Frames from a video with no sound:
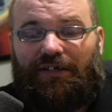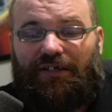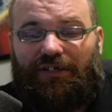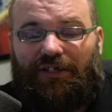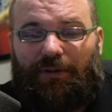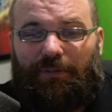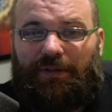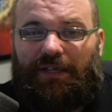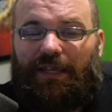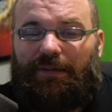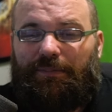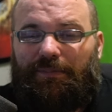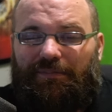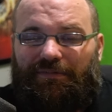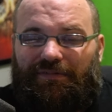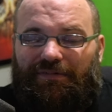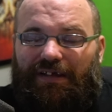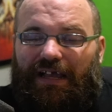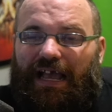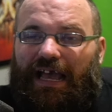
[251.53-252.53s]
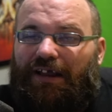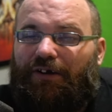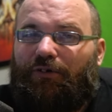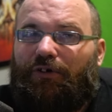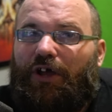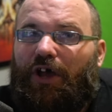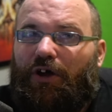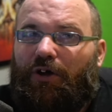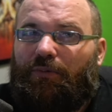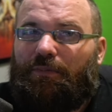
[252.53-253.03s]
I don't
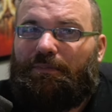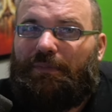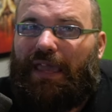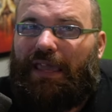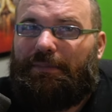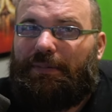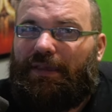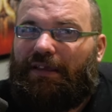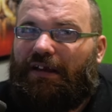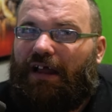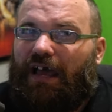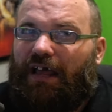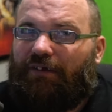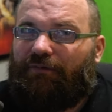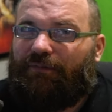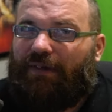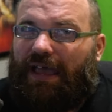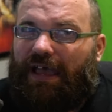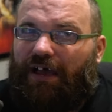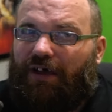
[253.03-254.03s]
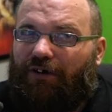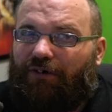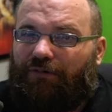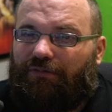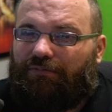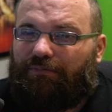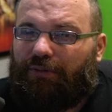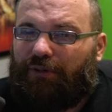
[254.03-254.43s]
know, maybe not Avowed.